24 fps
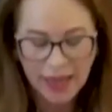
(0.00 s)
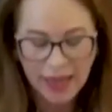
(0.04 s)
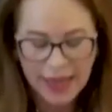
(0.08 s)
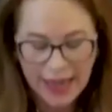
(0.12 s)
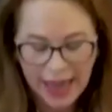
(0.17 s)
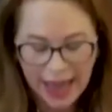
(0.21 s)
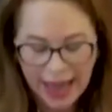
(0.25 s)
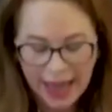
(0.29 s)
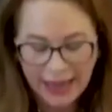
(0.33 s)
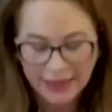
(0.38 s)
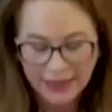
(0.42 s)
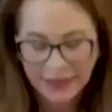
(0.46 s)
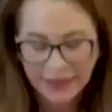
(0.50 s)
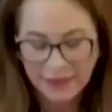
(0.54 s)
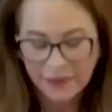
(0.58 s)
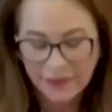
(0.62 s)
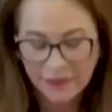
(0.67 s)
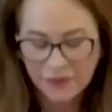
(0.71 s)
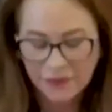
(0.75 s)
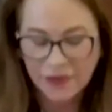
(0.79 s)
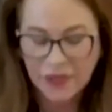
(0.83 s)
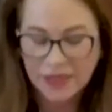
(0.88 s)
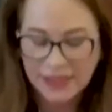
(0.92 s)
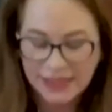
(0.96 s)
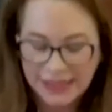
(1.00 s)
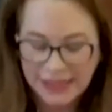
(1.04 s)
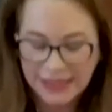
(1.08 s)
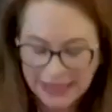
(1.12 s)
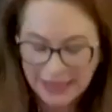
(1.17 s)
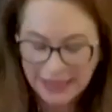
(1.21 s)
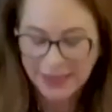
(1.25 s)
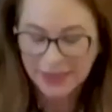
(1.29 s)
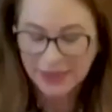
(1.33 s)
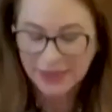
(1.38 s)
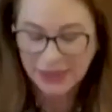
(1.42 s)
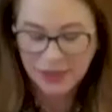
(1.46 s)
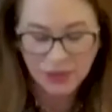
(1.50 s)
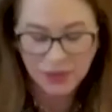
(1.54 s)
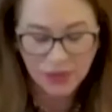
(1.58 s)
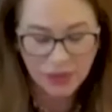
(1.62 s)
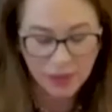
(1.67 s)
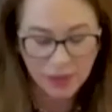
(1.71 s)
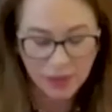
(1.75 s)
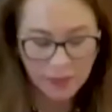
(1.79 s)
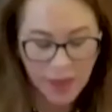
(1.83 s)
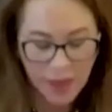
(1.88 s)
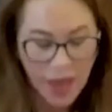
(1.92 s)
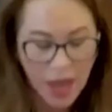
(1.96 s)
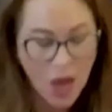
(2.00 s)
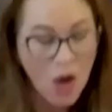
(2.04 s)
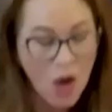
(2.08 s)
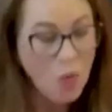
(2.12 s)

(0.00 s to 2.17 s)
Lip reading: and active citizenship.